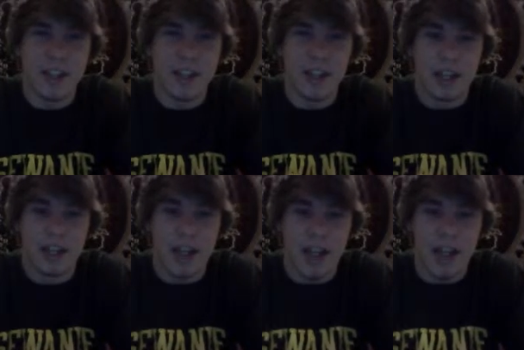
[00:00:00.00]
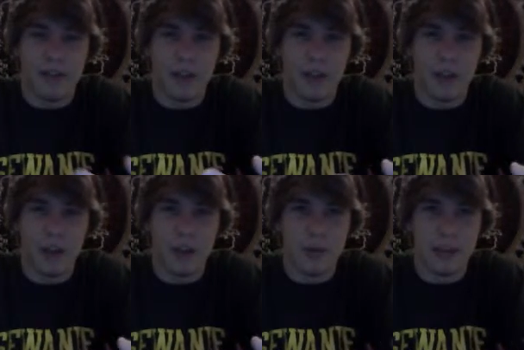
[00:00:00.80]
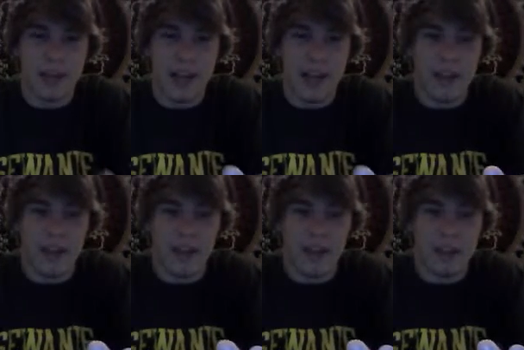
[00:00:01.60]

a handful of goats, and then